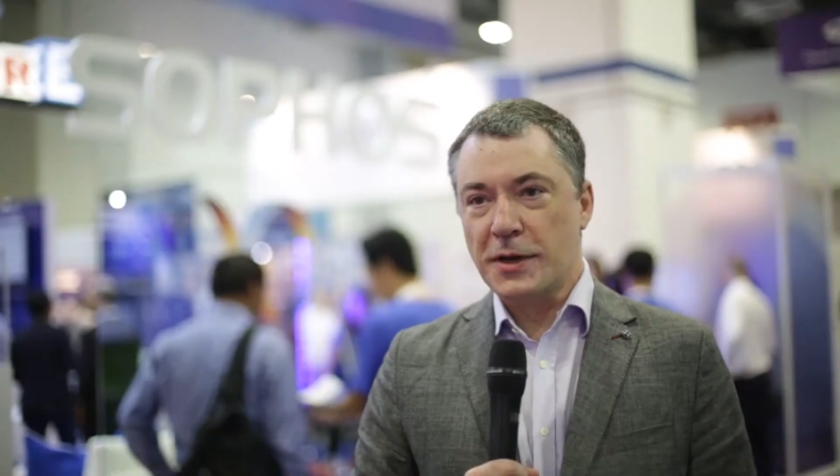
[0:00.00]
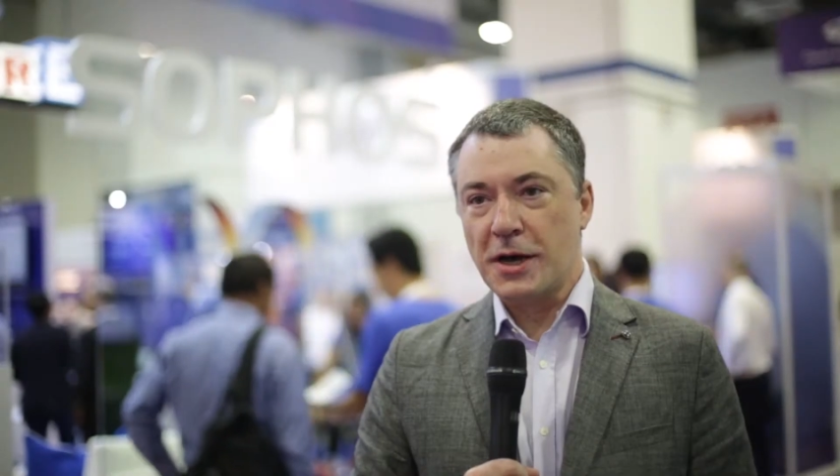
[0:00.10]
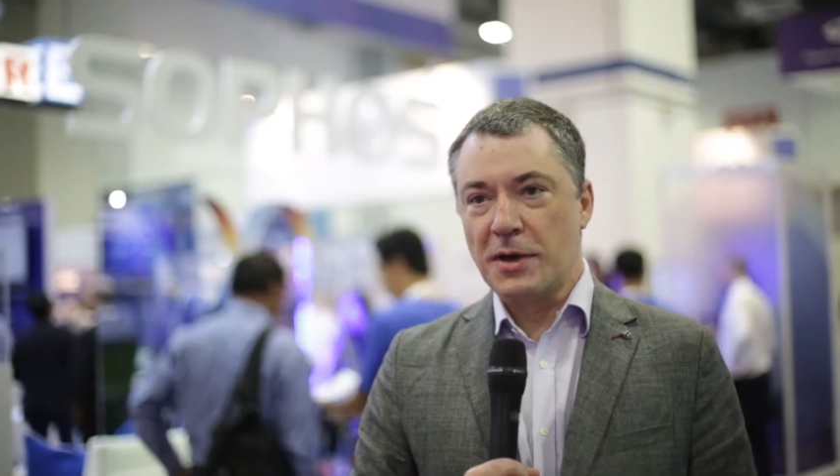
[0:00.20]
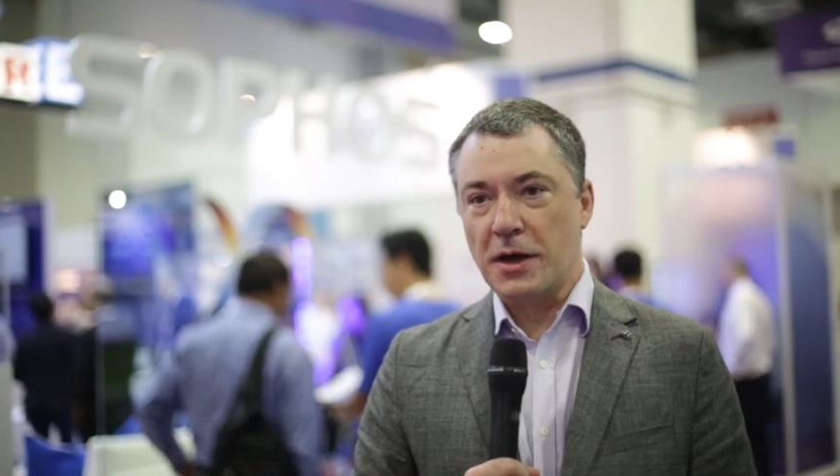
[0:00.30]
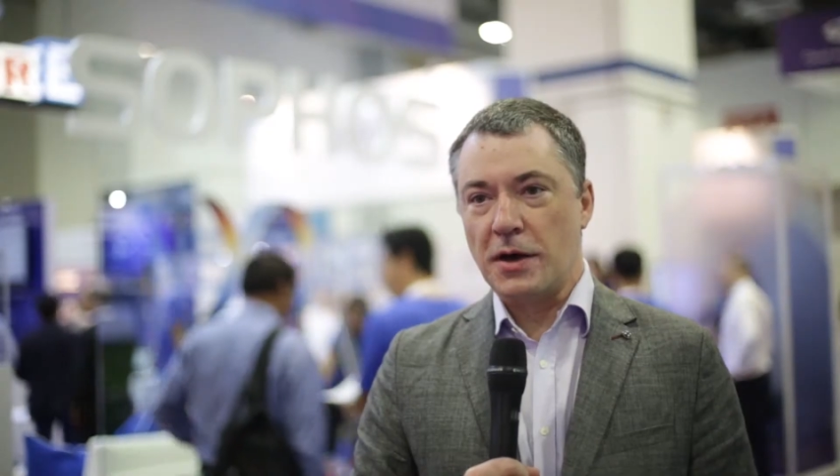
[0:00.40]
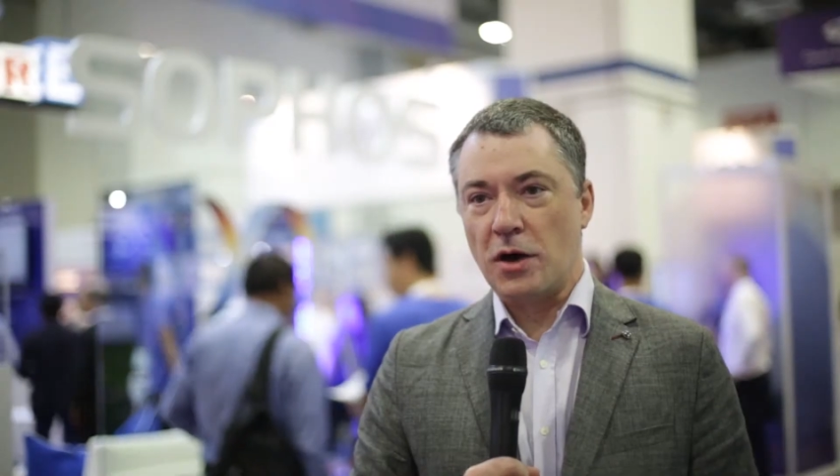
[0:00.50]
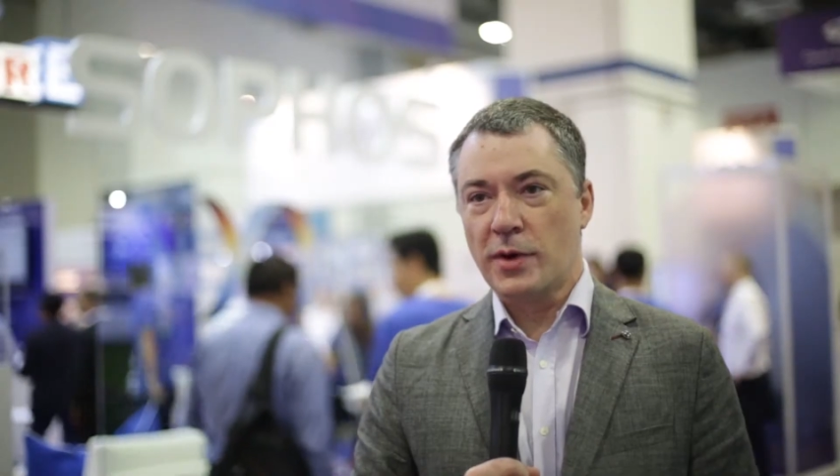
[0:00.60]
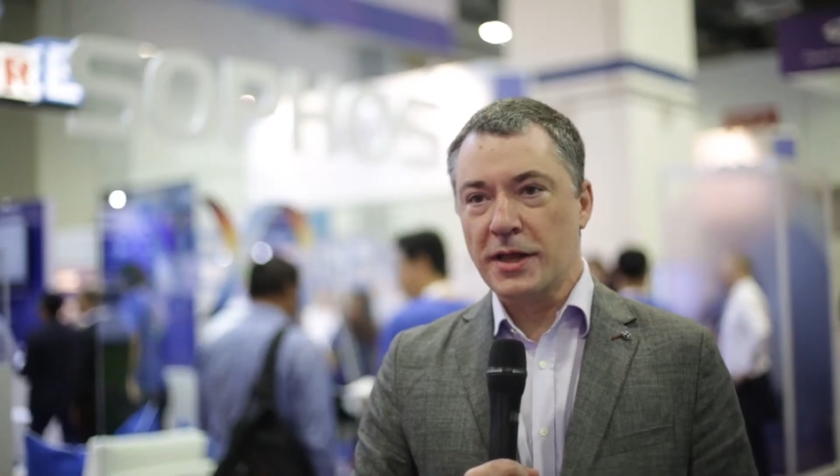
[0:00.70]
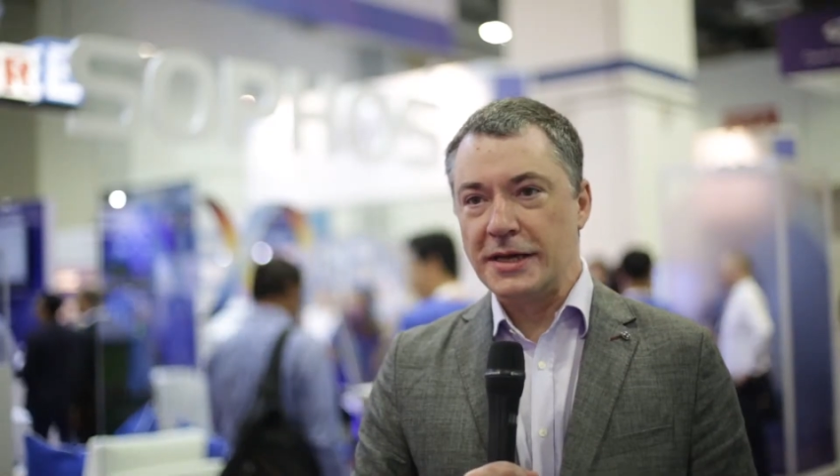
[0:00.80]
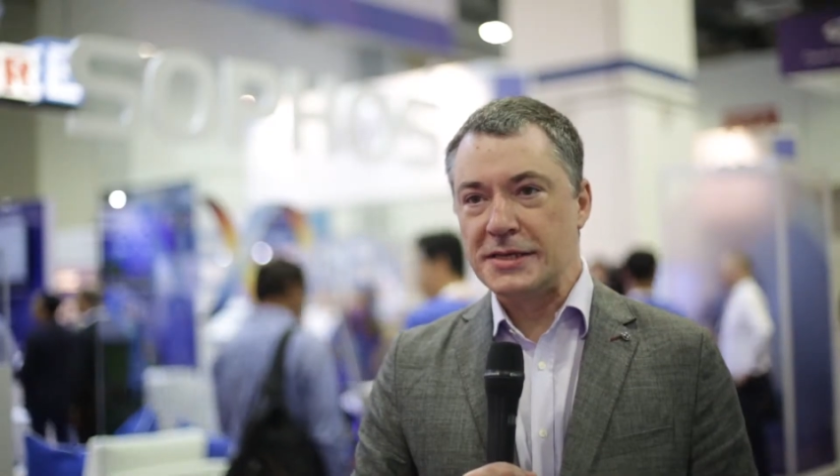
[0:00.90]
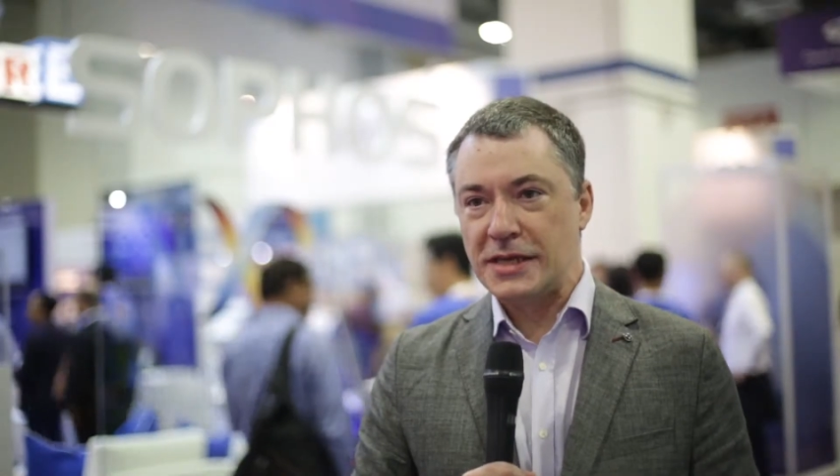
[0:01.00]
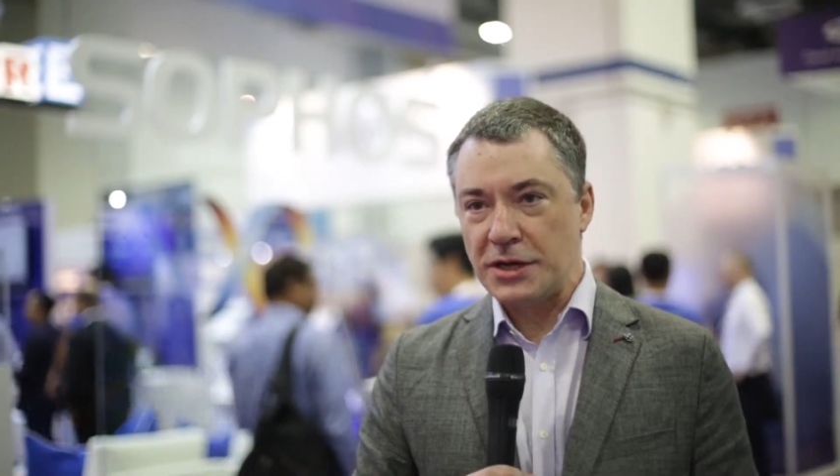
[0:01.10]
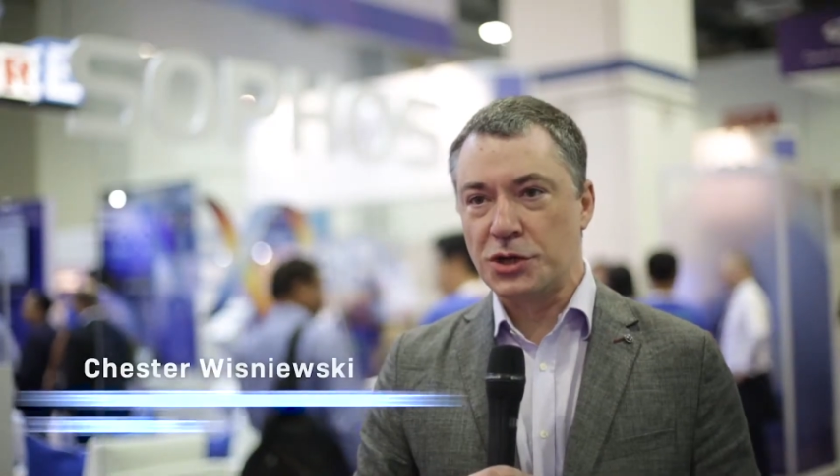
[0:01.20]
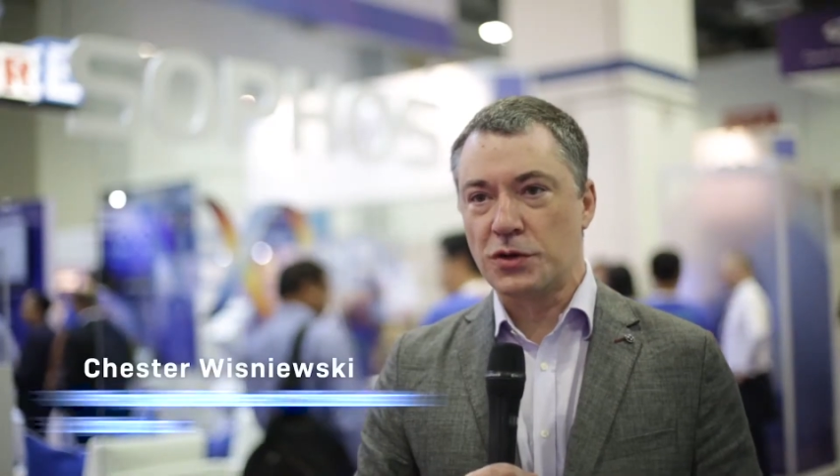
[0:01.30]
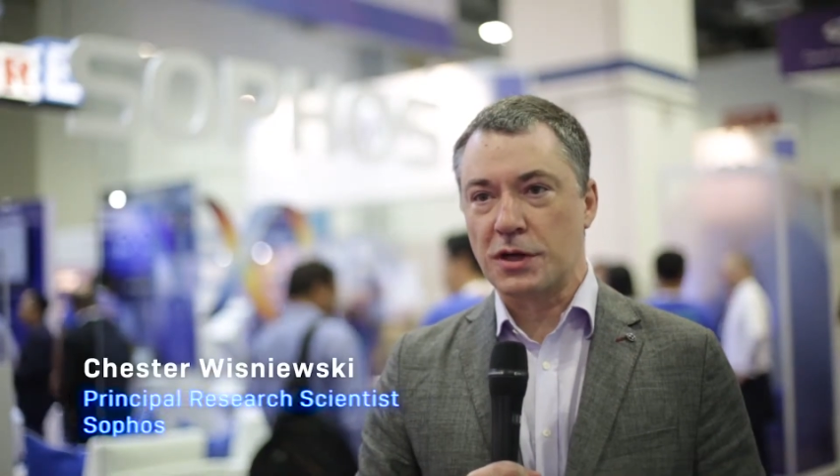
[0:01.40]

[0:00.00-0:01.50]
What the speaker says: becoming a really essential